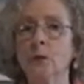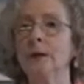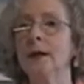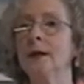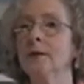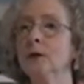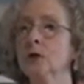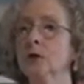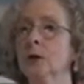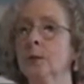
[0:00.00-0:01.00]
Would they give
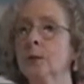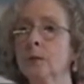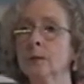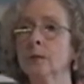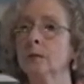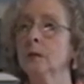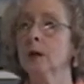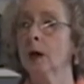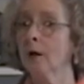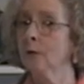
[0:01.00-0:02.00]
it to the
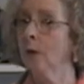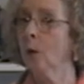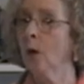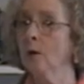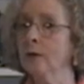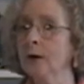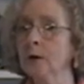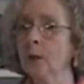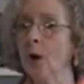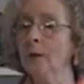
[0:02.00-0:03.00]
government welfare
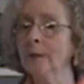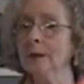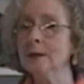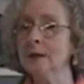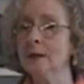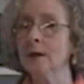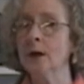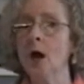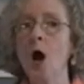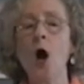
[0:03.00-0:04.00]
department?
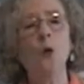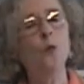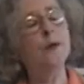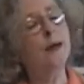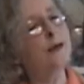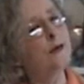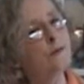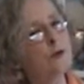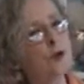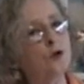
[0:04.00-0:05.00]
Or would they give
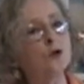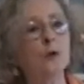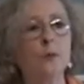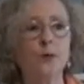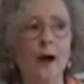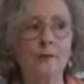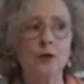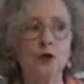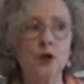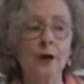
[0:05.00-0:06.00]
it to a
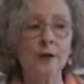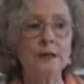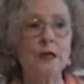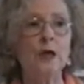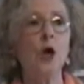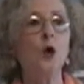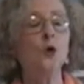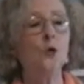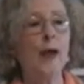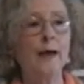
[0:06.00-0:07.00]
private charity
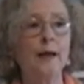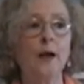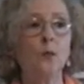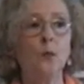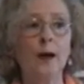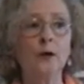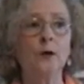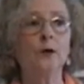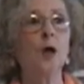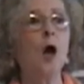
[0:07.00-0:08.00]
who had a
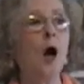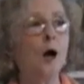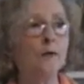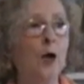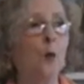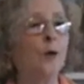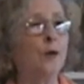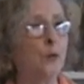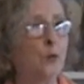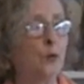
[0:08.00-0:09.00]
record of helping
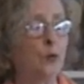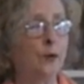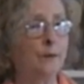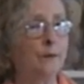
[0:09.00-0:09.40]
the poor?